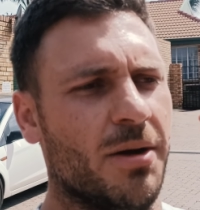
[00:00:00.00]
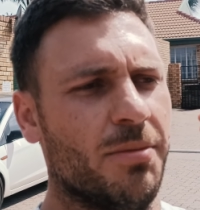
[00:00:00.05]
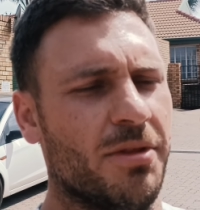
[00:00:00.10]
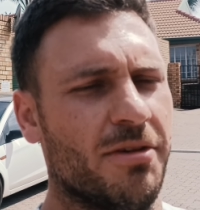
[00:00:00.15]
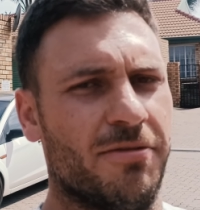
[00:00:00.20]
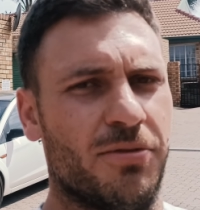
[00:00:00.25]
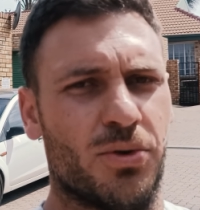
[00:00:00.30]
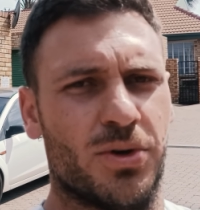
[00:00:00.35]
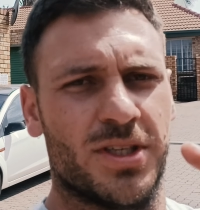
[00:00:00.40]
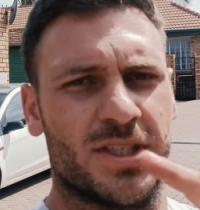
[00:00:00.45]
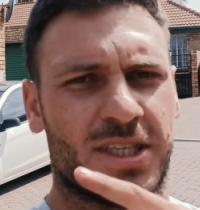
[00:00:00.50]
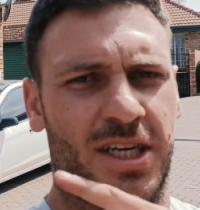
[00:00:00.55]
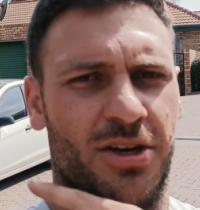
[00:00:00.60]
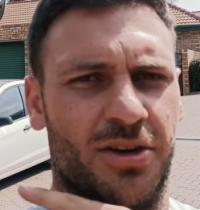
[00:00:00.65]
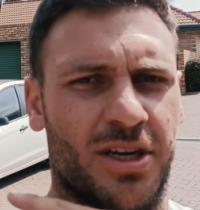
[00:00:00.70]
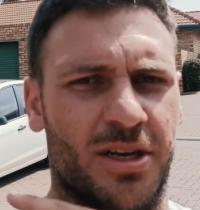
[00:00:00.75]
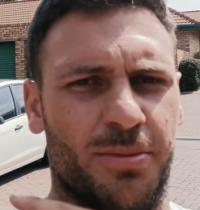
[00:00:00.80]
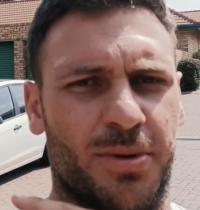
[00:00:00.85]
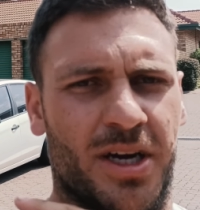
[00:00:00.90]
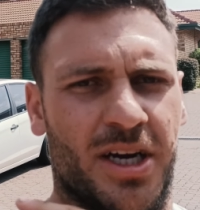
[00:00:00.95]
The Ford is
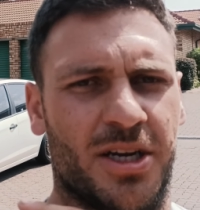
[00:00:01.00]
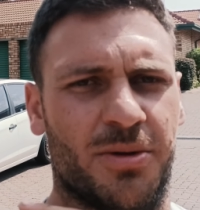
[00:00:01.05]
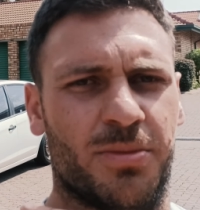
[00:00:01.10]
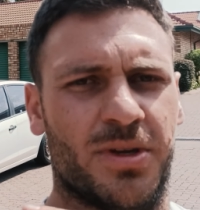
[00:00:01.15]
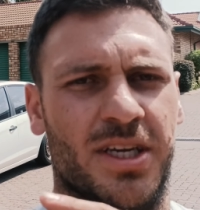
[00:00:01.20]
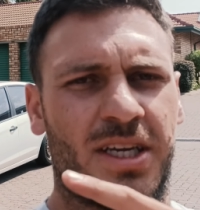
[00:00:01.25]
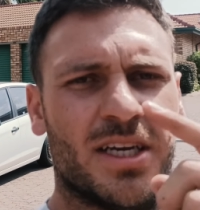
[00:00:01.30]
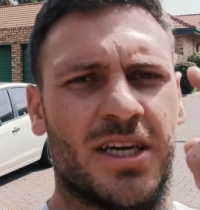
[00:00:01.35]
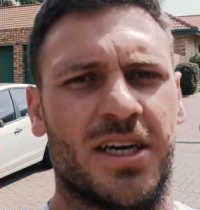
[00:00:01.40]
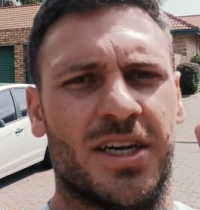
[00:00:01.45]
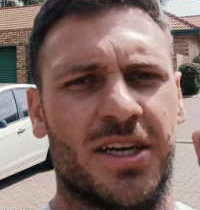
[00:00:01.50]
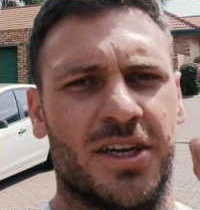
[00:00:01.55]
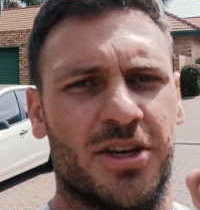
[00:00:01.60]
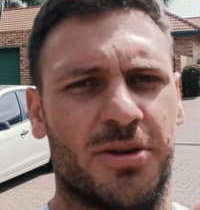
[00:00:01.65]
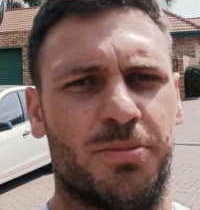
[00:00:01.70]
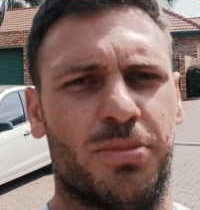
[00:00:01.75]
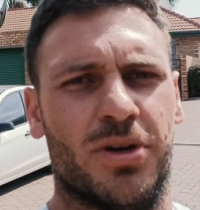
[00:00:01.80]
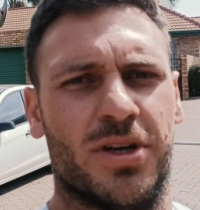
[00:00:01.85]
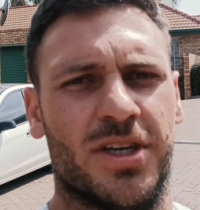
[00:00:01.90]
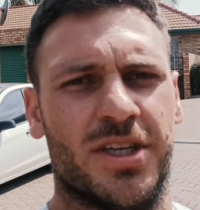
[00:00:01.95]
currently behind me. I need
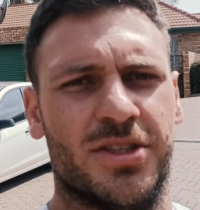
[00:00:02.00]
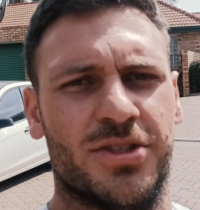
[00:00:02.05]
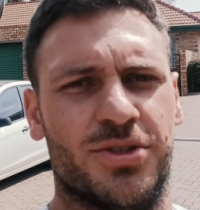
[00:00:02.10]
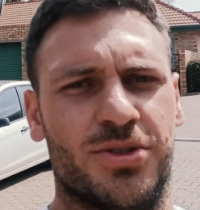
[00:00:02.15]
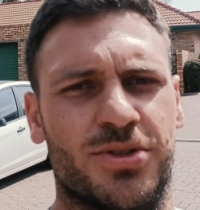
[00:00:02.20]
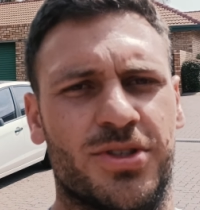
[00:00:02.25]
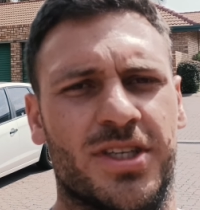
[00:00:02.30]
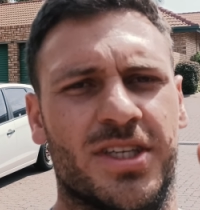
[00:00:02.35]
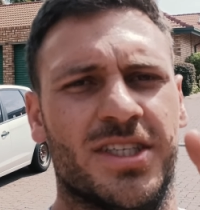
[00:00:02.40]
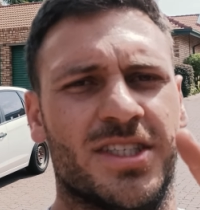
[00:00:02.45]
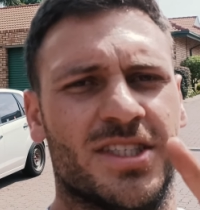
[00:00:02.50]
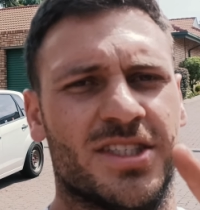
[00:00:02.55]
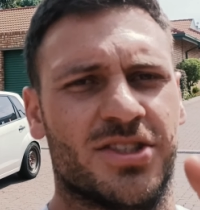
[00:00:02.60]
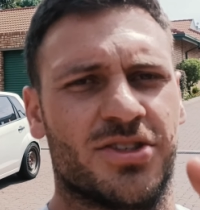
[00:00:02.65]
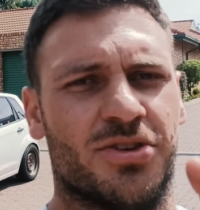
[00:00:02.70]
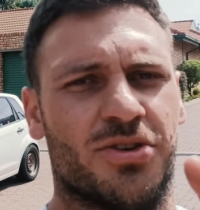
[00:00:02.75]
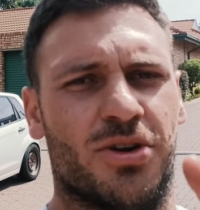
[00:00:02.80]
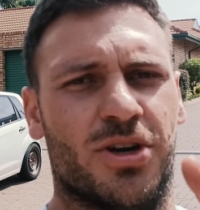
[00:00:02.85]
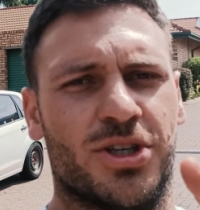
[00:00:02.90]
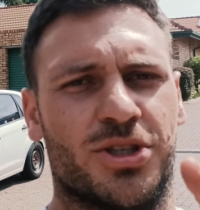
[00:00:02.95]
to put it into Tinus's
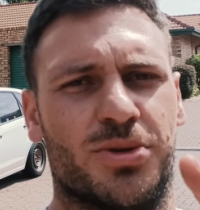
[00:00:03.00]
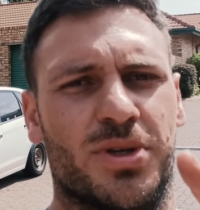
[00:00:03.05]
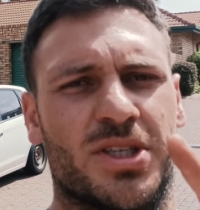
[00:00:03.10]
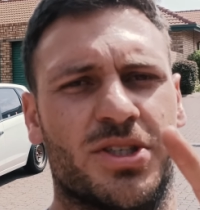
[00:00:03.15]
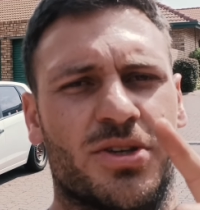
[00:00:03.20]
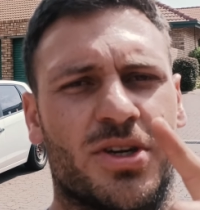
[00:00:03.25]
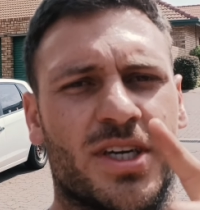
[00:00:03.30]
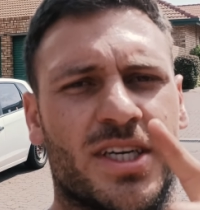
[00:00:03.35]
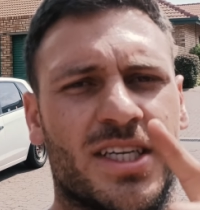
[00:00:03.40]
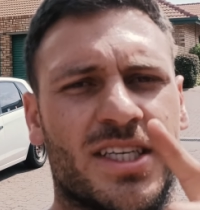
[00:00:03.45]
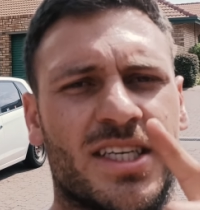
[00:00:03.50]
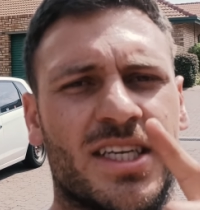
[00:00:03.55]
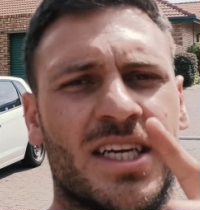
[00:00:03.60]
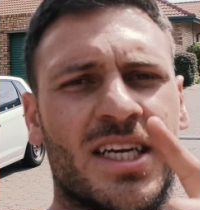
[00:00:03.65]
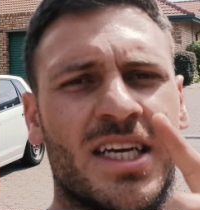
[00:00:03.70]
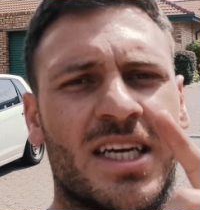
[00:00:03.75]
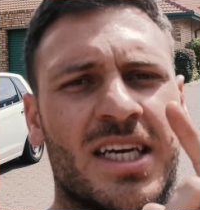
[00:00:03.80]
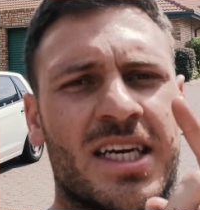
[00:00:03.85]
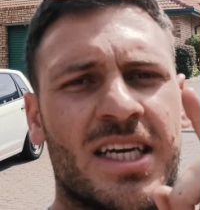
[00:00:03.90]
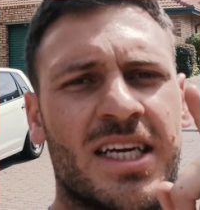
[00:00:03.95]
garage quick so I can
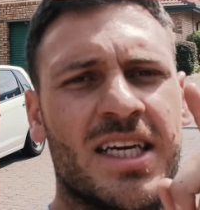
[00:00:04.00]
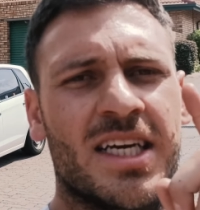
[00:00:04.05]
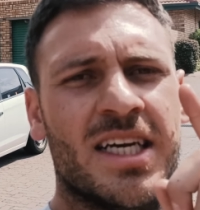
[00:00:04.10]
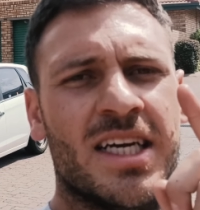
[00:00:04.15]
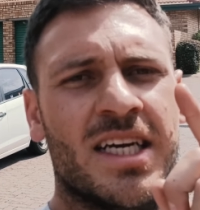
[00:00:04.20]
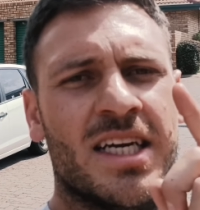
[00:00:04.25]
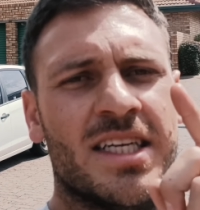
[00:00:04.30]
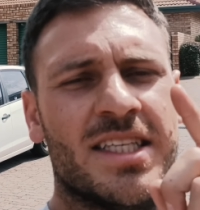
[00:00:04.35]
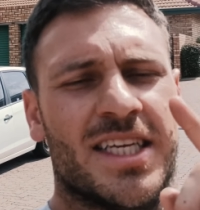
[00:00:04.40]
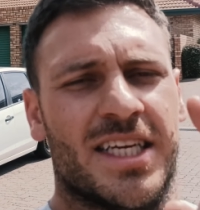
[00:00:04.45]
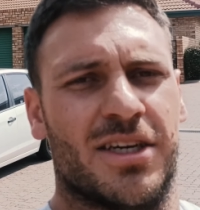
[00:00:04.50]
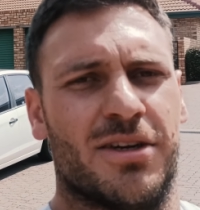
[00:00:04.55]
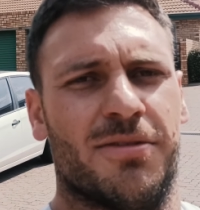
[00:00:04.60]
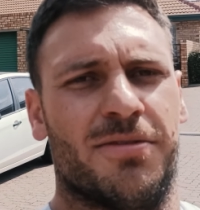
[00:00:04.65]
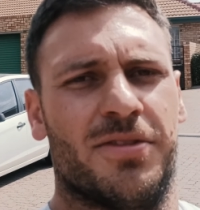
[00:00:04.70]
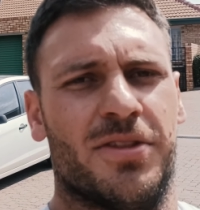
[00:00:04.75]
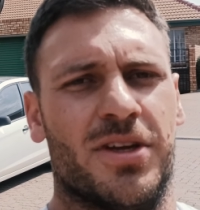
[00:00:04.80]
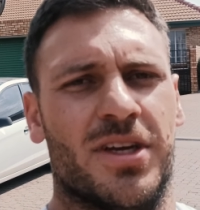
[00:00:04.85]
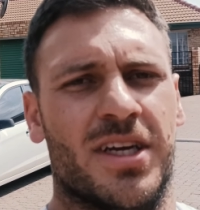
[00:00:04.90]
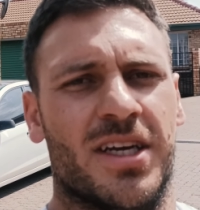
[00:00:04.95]
take
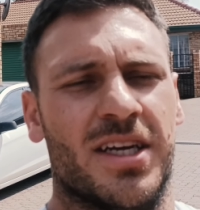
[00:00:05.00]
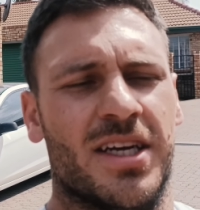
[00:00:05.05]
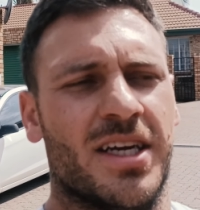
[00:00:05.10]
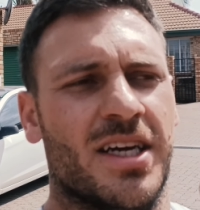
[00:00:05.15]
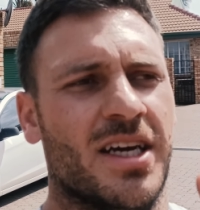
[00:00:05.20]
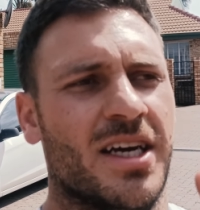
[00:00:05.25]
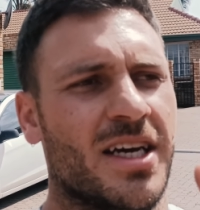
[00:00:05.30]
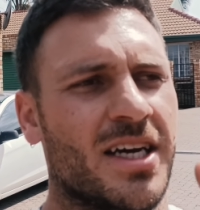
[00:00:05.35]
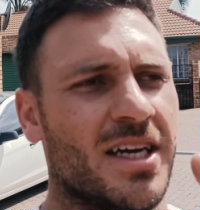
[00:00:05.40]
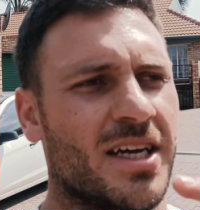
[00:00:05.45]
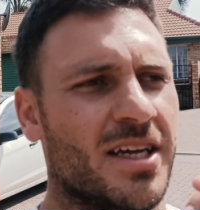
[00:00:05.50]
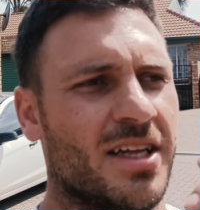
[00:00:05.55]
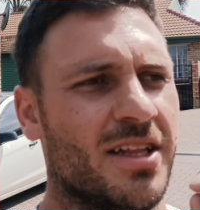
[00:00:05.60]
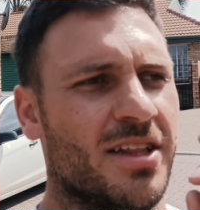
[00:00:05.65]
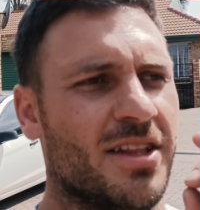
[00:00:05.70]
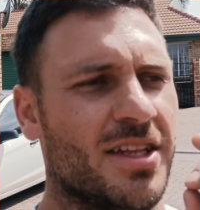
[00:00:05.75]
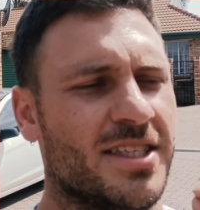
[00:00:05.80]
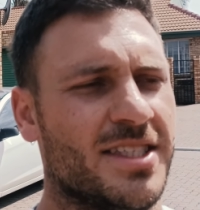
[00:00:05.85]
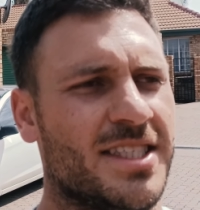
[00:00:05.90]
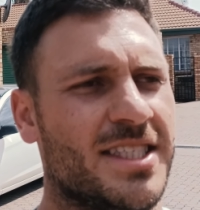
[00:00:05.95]
off the
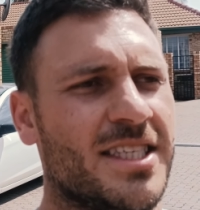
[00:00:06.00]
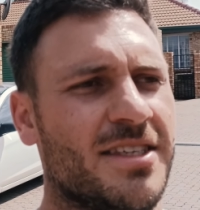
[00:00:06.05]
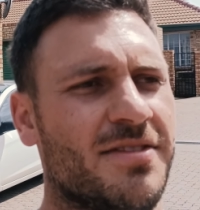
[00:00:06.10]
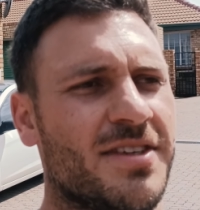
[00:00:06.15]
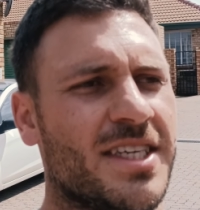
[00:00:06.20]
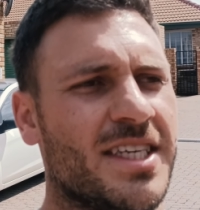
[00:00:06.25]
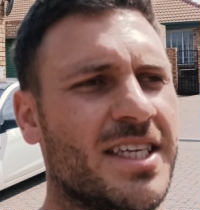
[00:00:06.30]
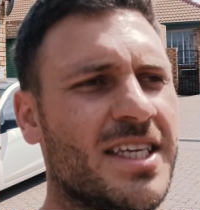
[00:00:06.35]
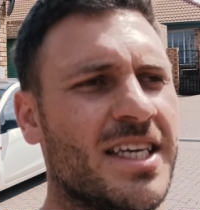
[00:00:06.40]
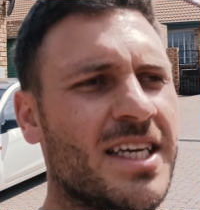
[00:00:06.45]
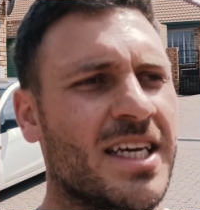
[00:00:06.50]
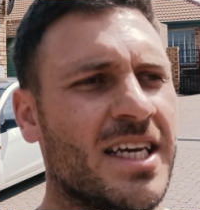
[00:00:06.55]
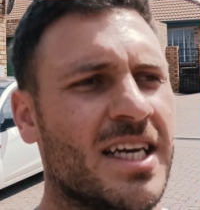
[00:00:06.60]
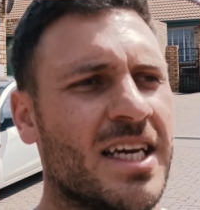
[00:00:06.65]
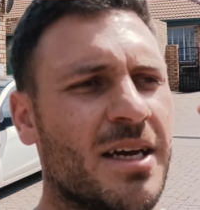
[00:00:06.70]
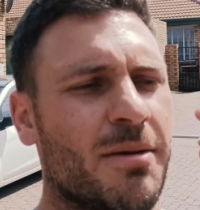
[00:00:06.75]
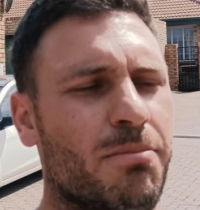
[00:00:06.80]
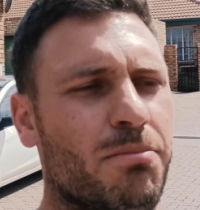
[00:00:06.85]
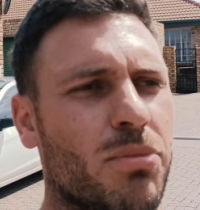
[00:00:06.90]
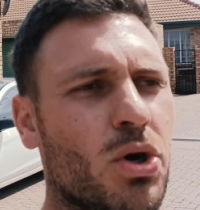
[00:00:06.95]
CV
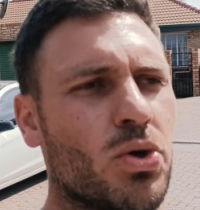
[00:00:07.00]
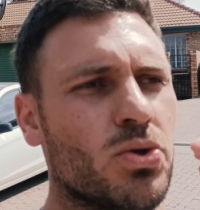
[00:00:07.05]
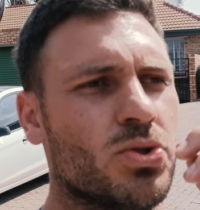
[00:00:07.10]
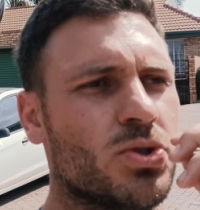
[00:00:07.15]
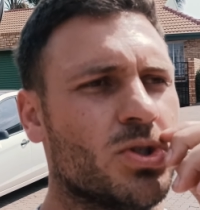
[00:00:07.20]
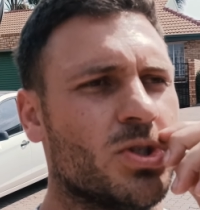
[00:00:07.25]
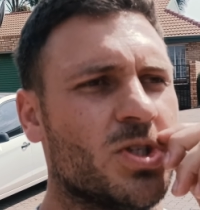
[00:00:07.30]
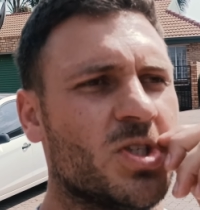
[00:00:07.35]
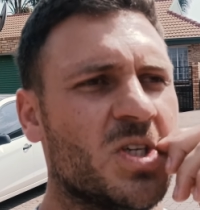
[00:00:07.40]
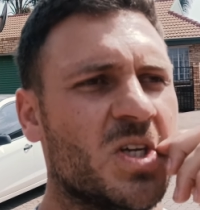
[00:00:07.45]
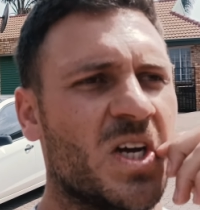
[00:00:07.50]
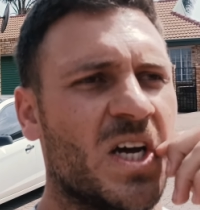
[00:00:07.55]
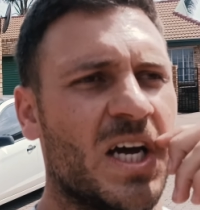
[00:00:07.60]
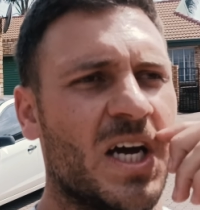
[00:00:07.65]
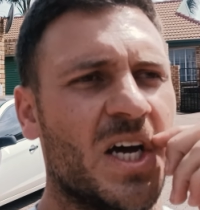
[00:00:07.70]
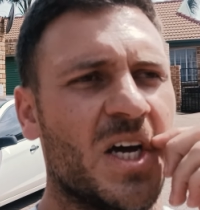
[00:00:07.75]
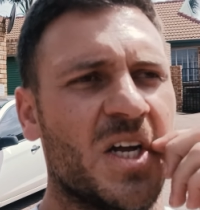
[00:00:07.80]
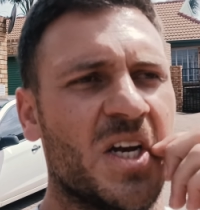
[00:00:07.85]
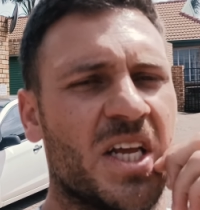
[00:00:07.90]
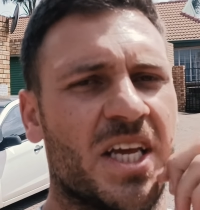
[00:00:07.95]
bolts
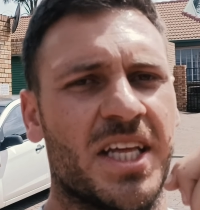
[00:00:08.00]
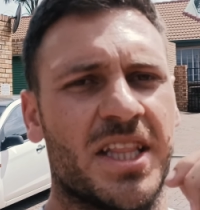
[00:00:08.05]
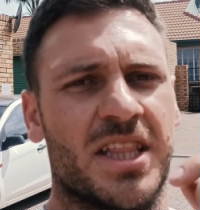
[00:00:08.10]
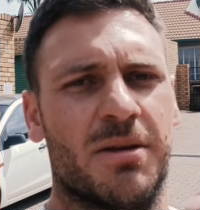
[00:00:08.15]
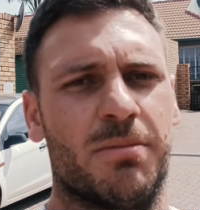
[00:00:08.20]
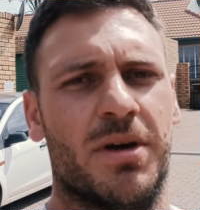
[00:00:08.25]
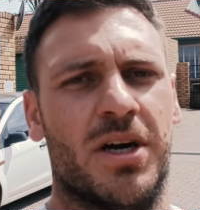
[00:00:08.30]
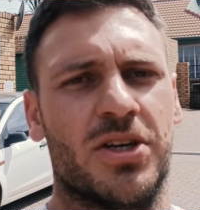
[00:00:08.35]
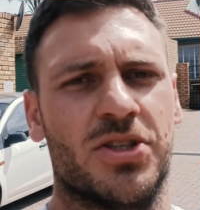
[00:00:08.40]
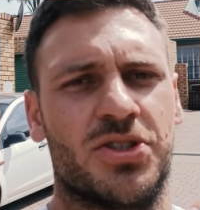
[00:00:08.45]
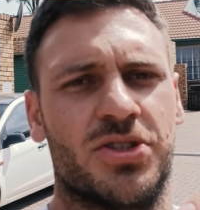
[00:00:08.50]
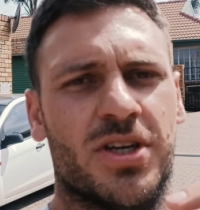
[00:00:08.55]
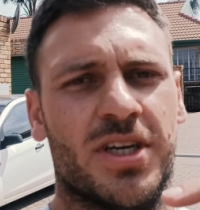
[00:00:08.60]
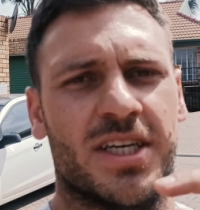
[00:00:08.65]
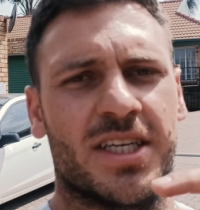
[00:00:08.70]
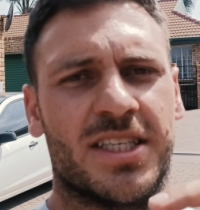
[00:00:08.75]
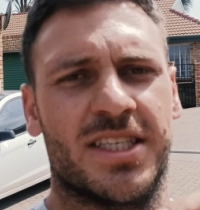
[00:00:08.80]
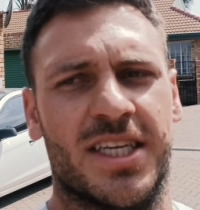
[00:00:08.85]
and get them out so I can